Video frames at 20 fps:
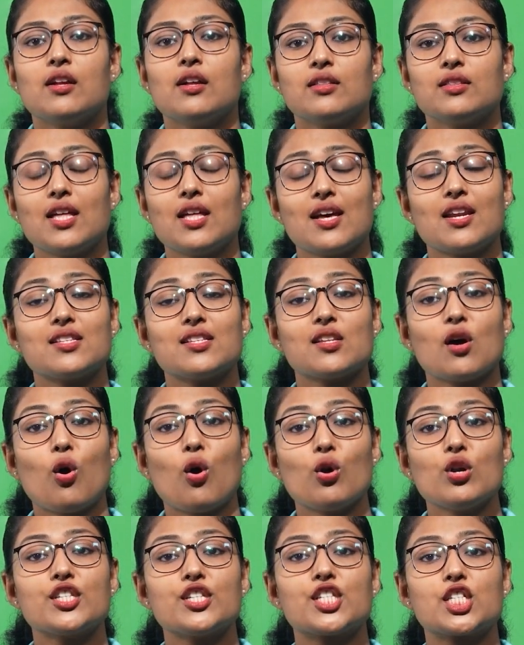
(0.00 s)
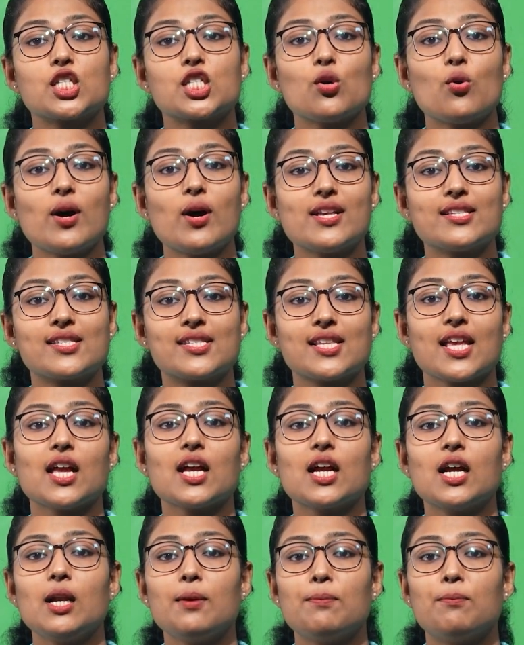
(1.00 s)
There is also a
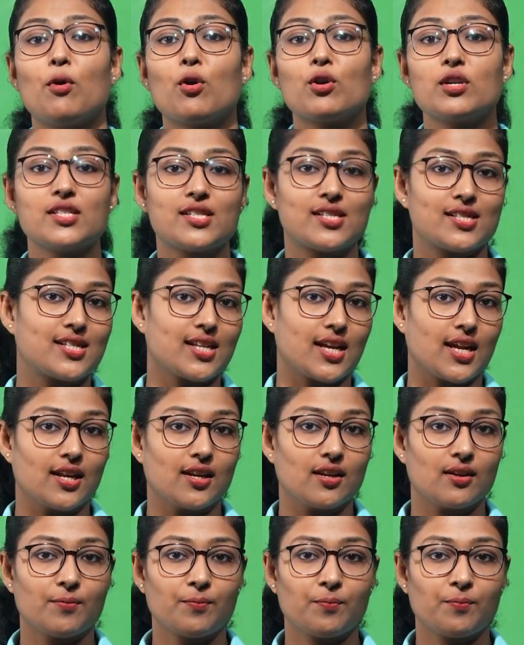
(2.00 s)
single bone seen.